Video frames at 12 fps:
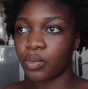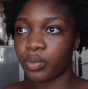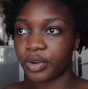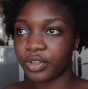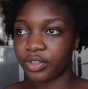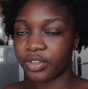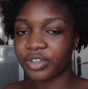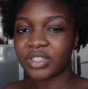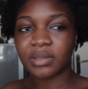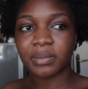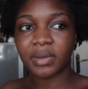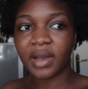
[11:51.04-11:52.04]
with
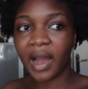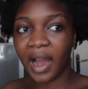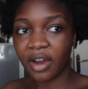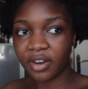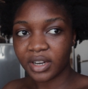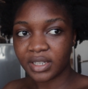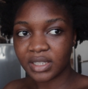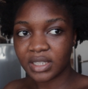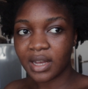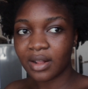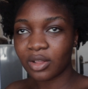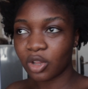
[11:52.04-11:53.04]
some carrot,
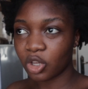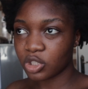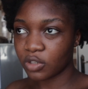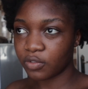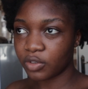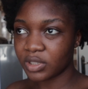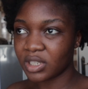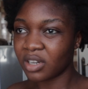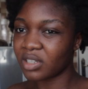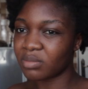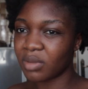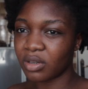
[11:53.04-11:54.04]
a lot of water,
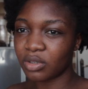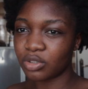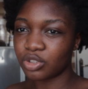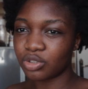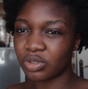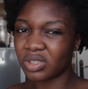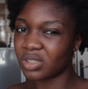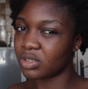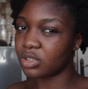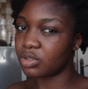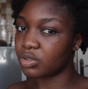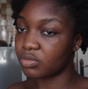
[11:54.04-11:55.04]
because mango juice is
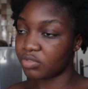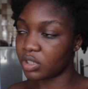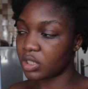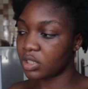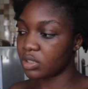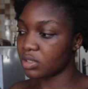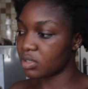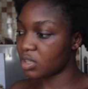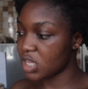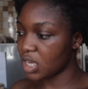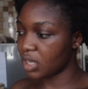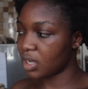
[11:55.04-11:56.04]
just really
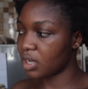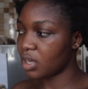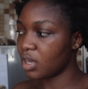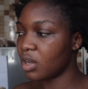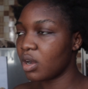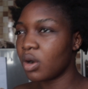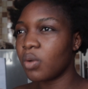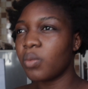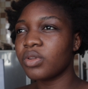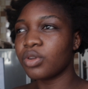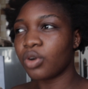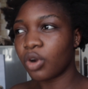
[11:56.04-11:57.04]
thick.
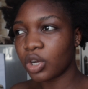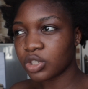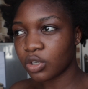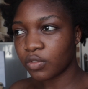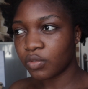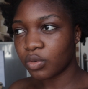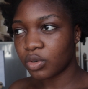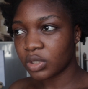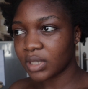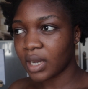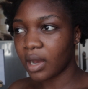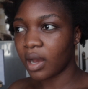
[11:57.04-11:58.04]
With a lot of
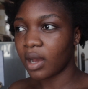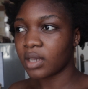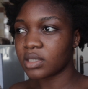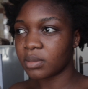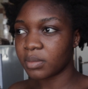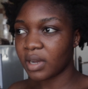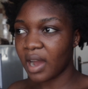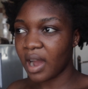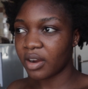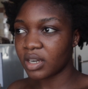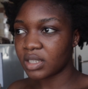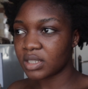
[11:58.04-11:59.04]
water, some
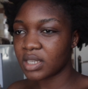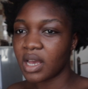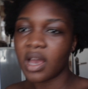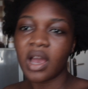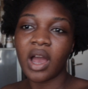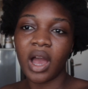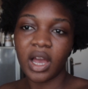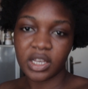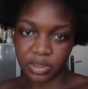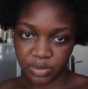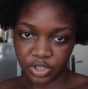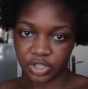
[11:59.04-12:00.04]
carrots, and
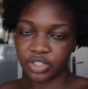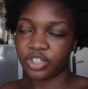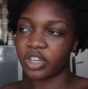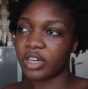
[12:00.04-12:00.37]
some ginger.